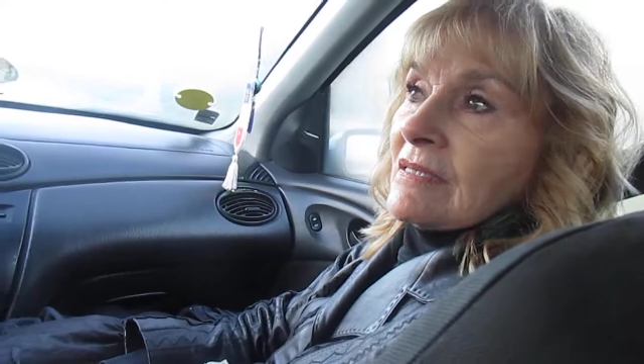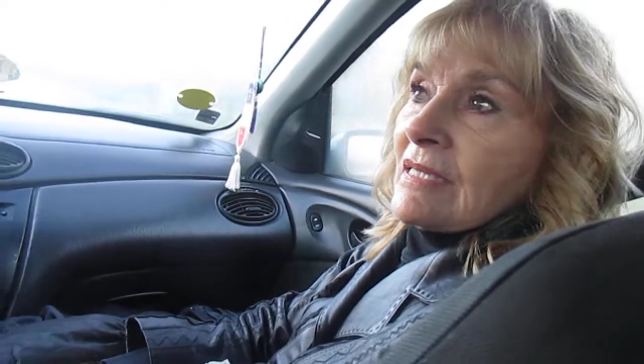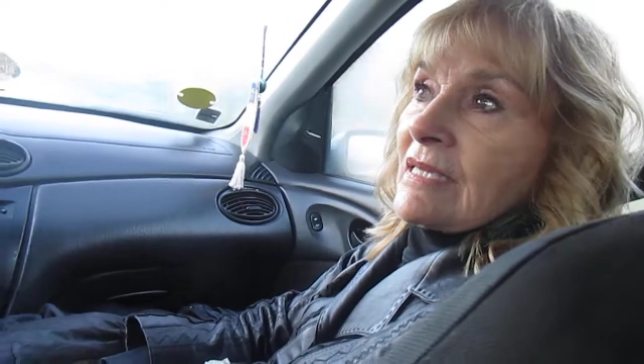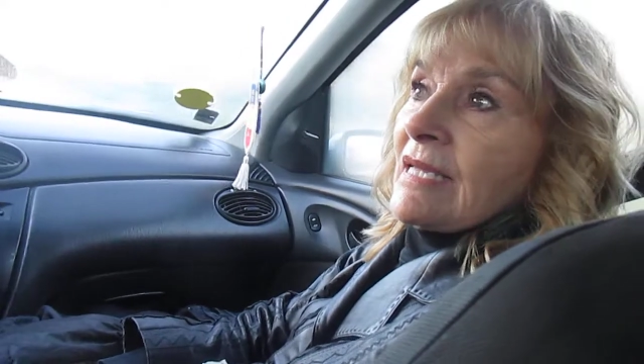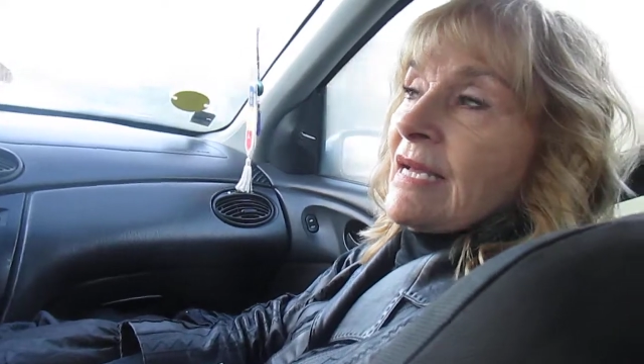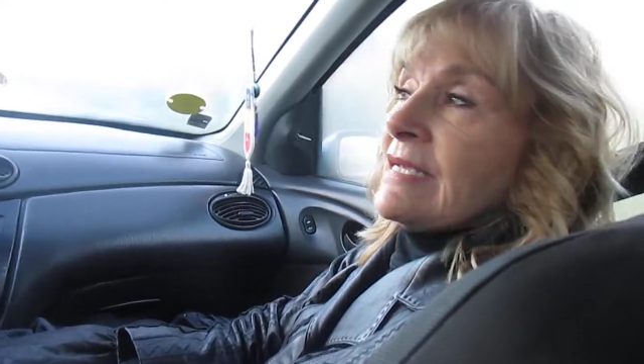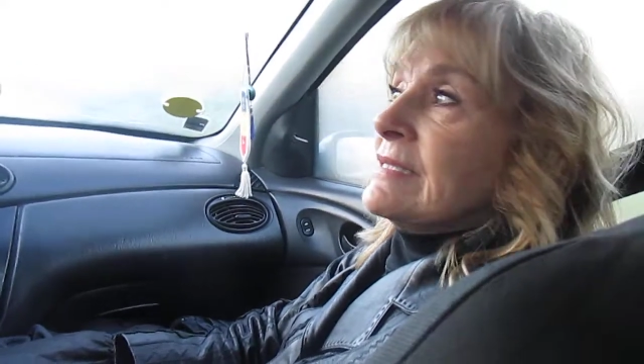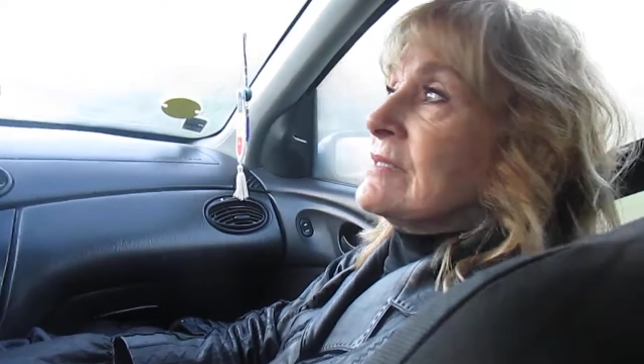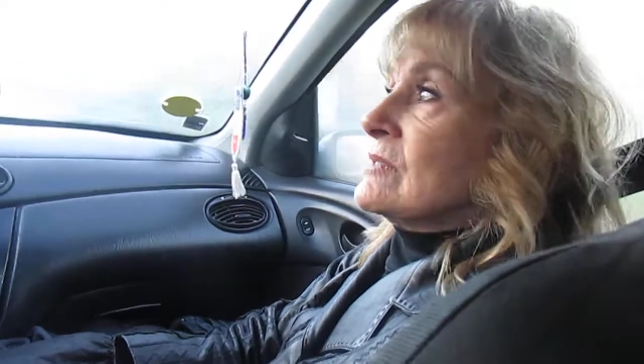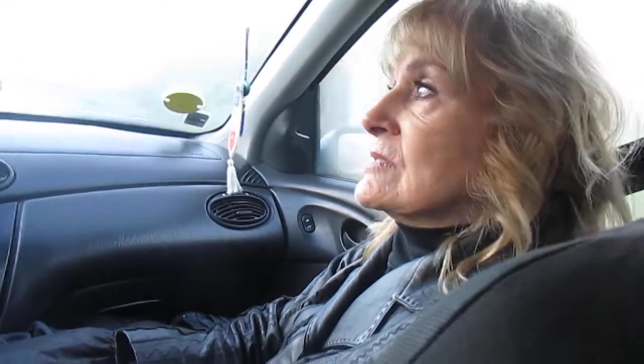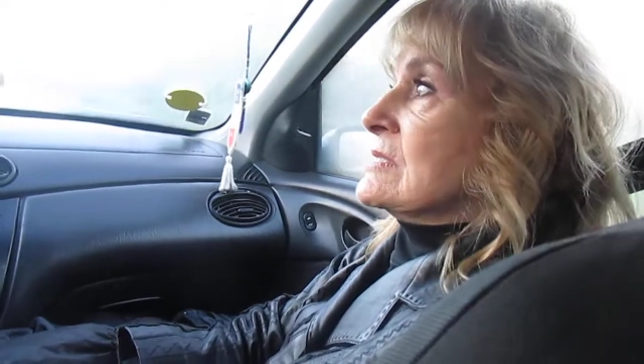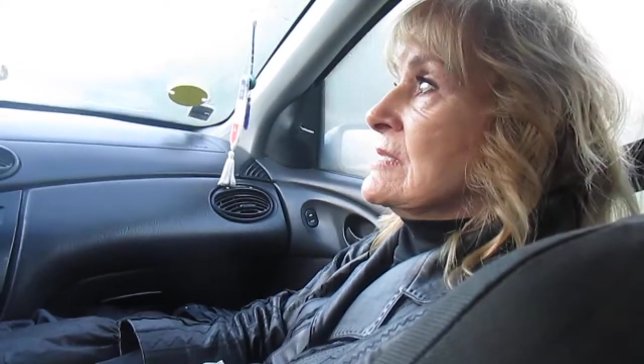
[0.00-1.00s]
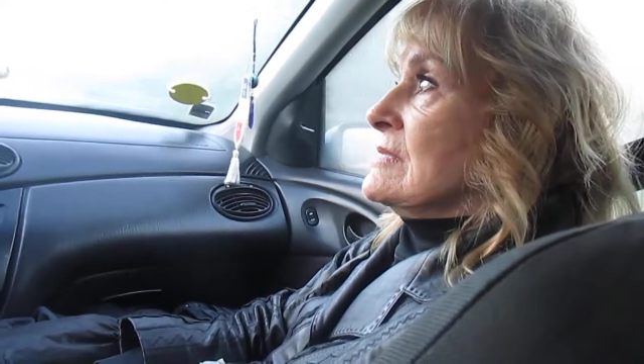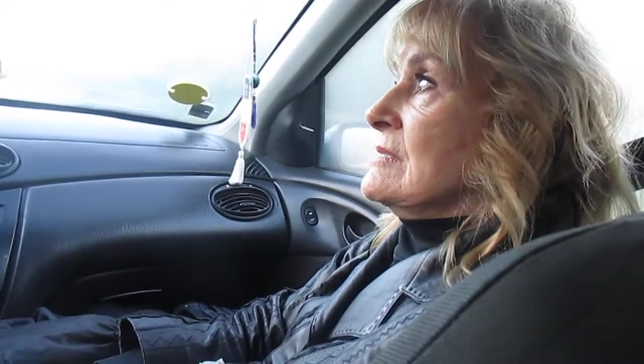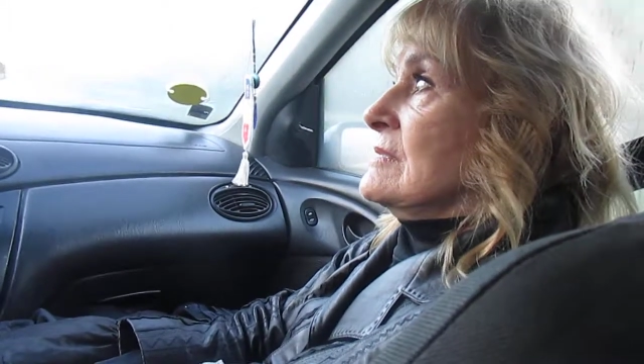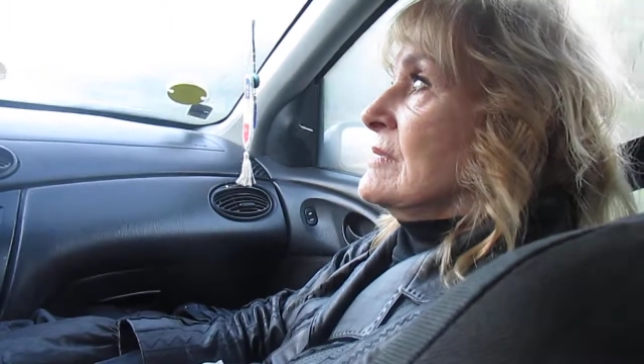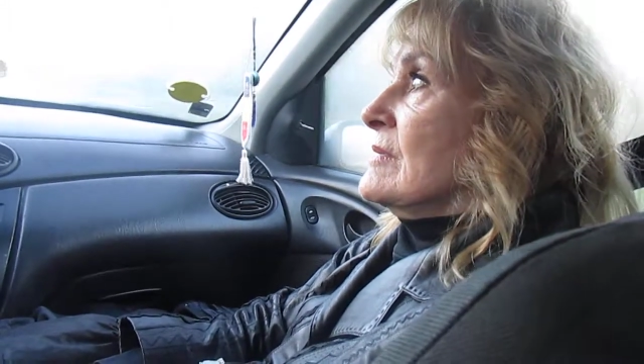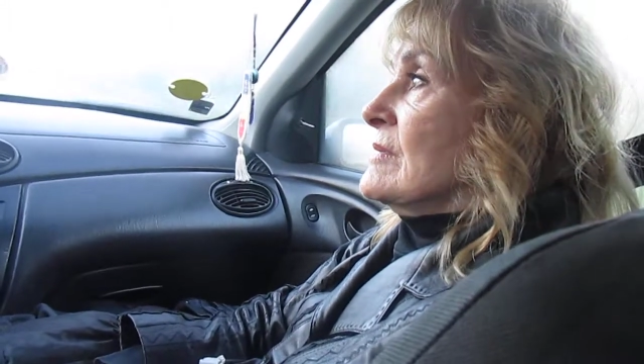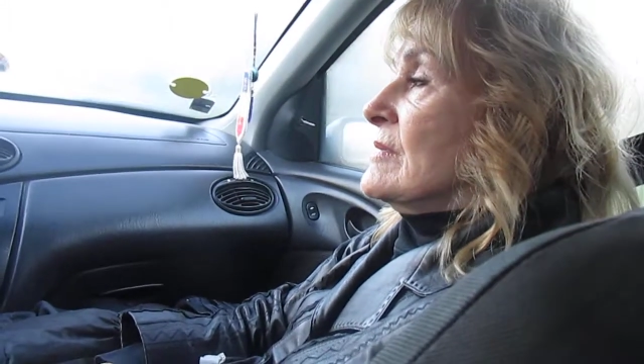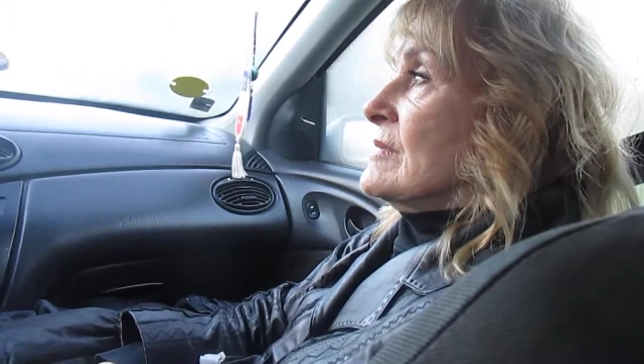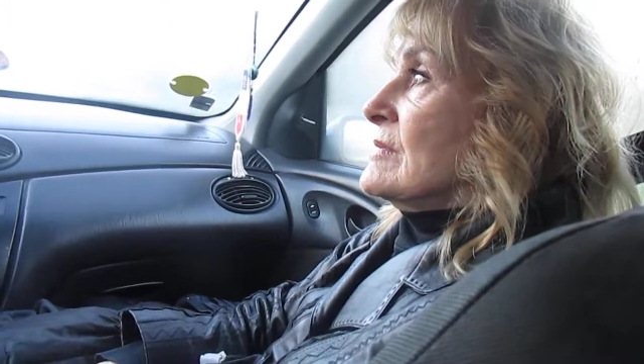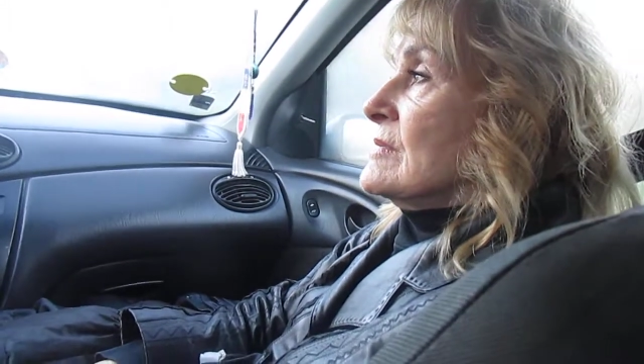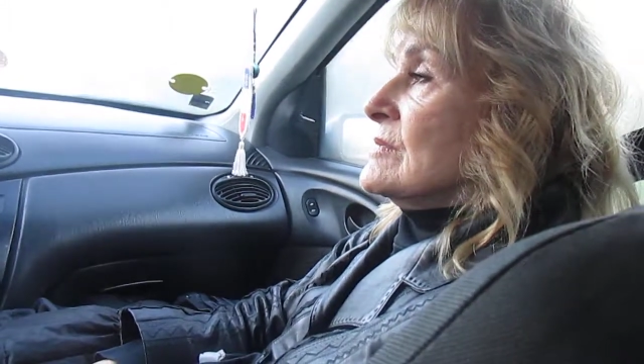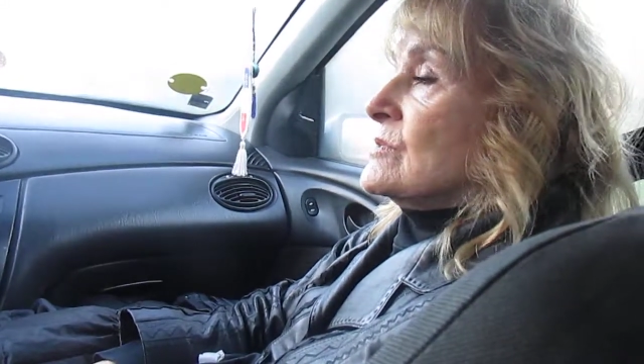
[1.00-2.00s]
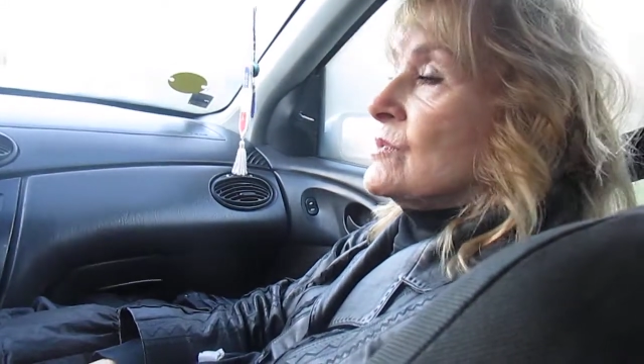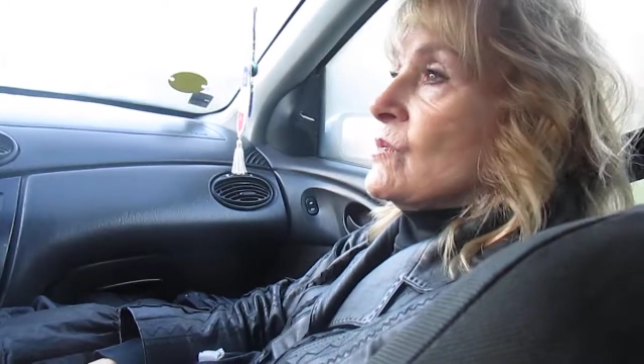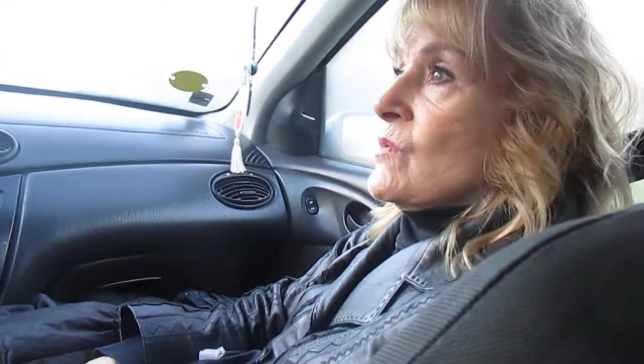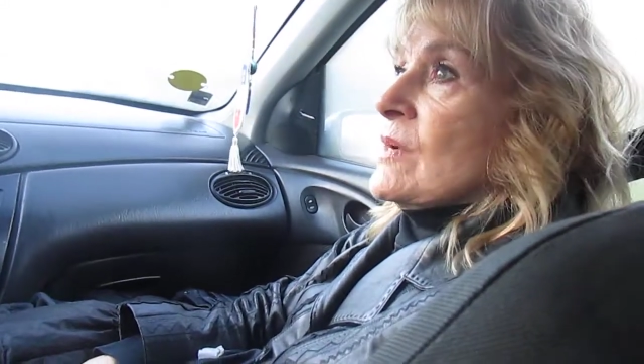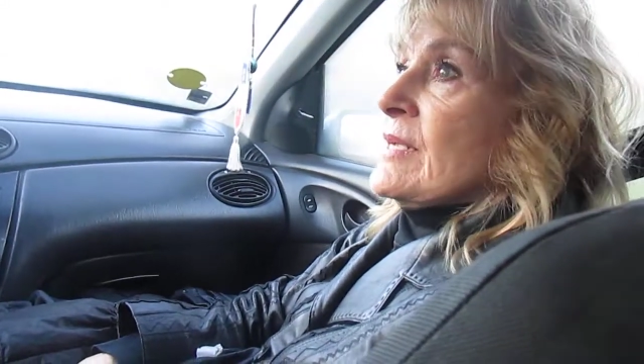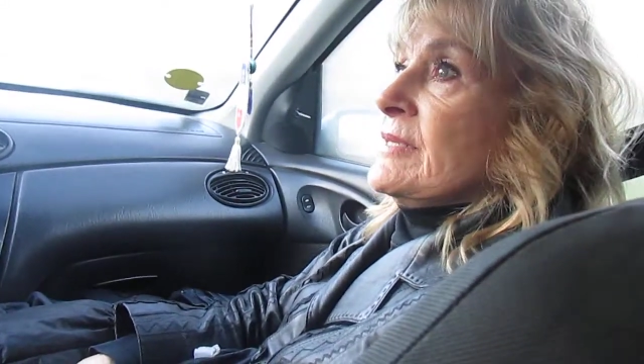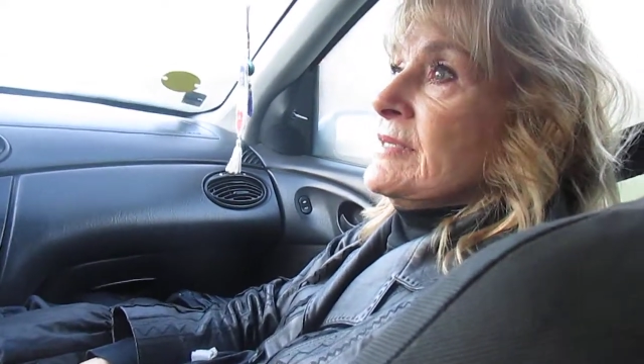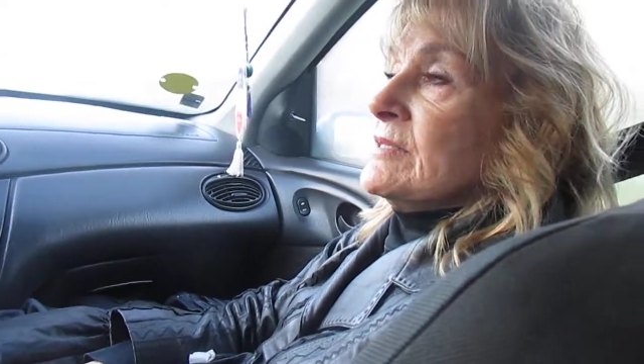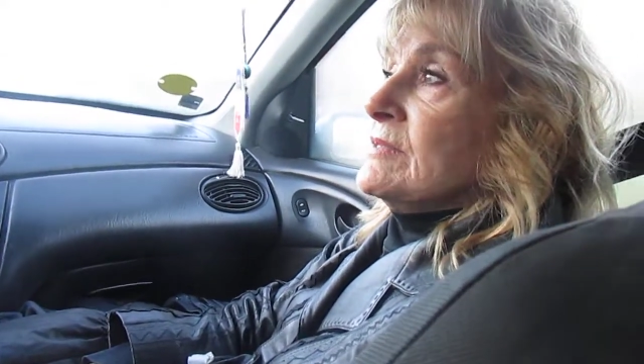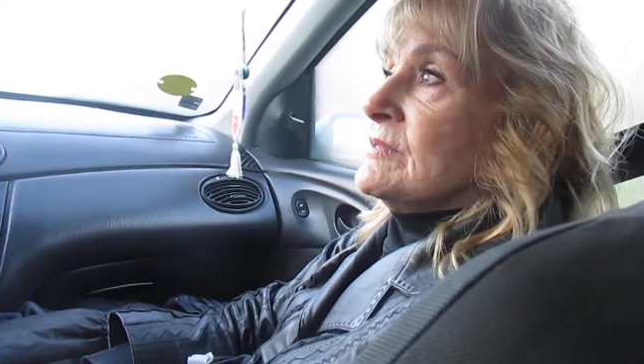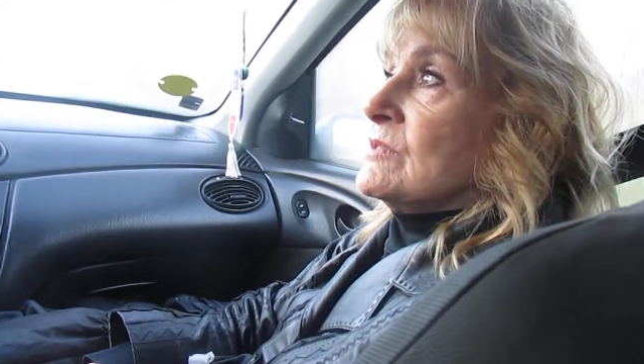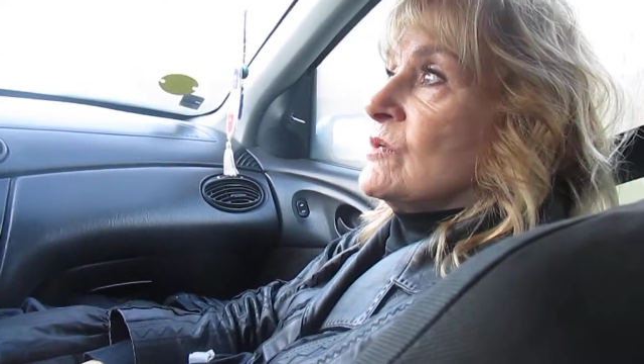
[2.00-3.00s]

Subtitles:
the candles and so on and so.